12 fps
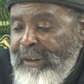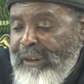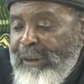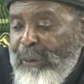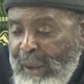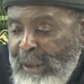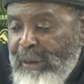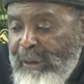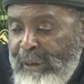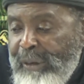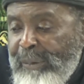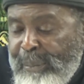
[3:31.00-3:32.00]

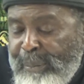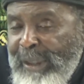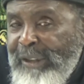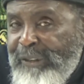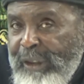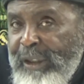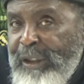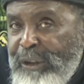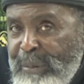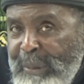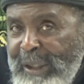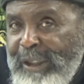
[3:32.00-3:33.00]
Tawakkul, basically
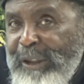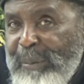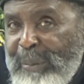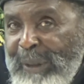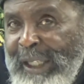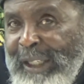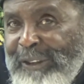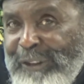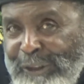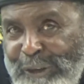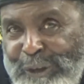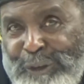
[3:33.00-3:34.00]
you make your plans
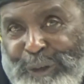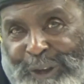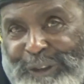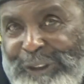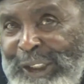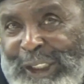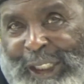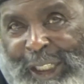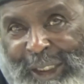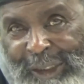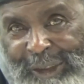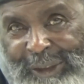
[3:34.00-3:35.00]
and you trust in
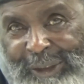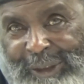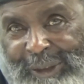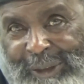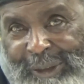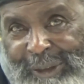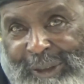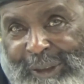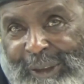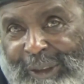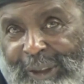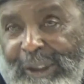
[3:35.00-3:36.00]
Allah.
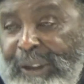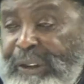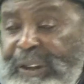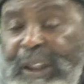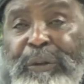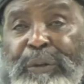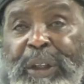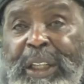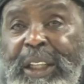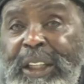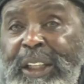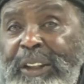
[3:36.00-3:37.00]

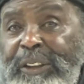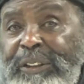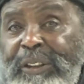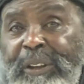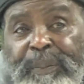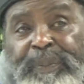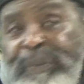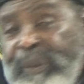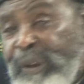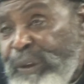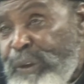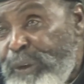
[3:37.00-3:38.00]
Tafweed is
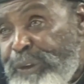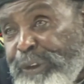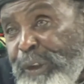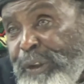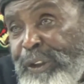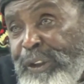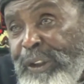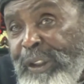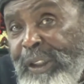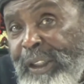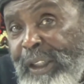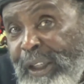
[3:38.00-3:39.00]
you turn
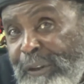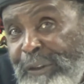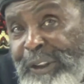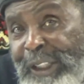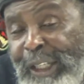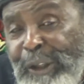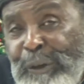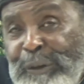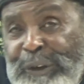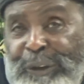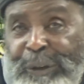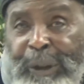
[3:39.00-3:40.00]
everything
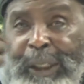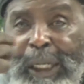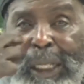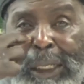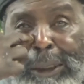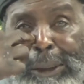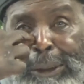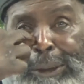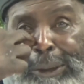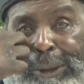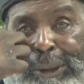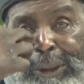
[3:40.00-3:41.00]
over to Allah.
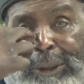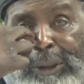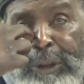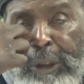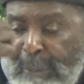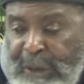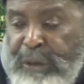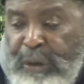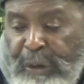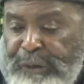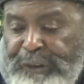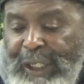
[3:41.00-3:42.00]
I mean, you
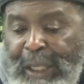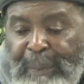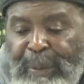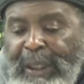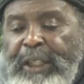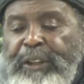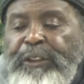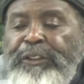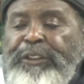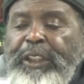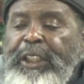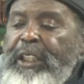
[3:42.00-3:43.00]
don't stop planning. You
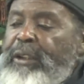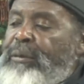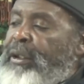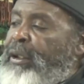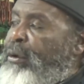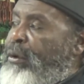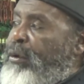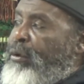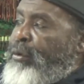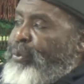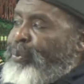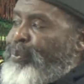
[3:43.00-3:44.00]
sit here with a
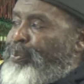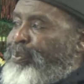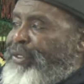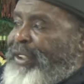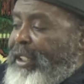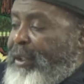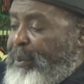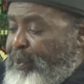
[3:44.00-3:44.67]
whole 10